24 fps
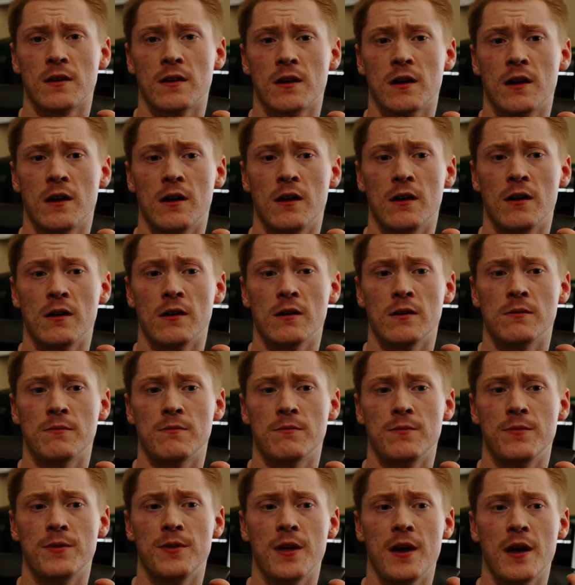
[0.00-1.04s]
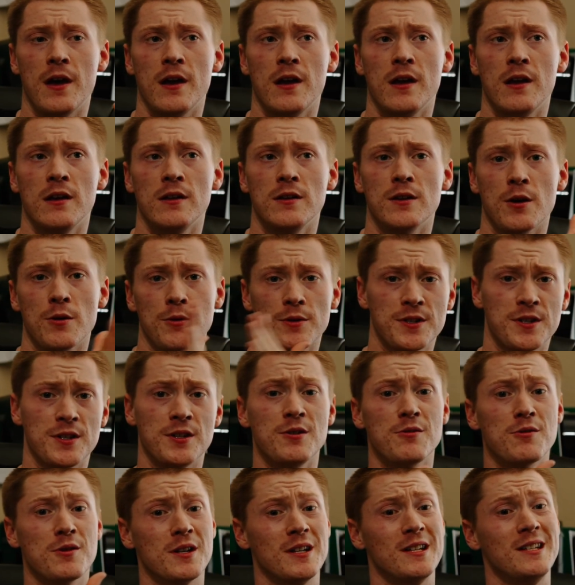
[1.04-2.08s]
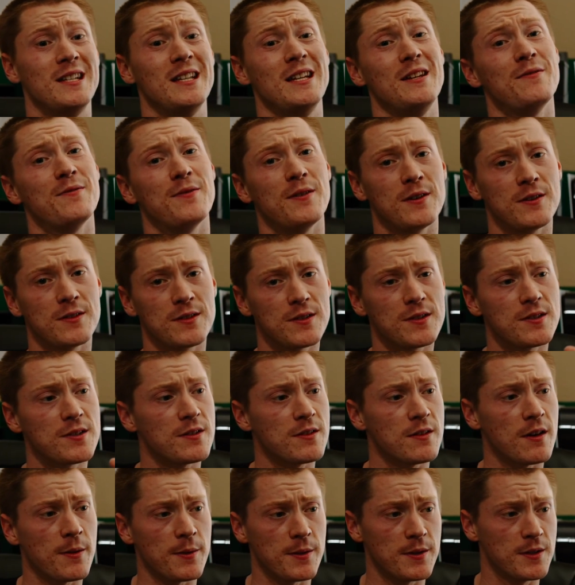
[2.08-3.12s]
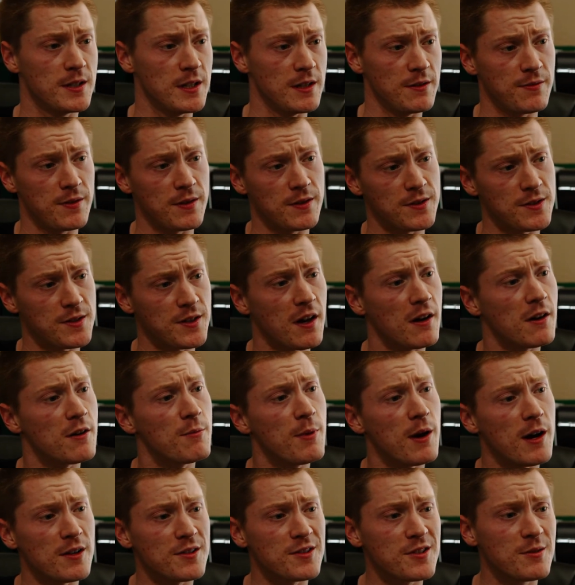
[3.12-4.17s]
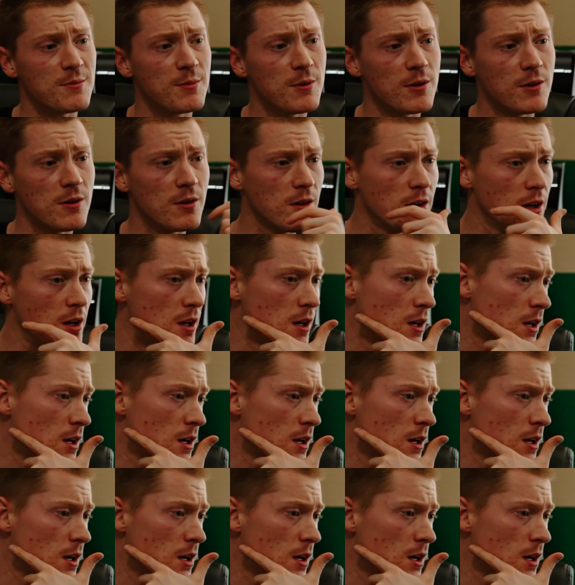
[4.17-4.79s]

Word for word: um, they know what to do on a defense on the defense side of basketball,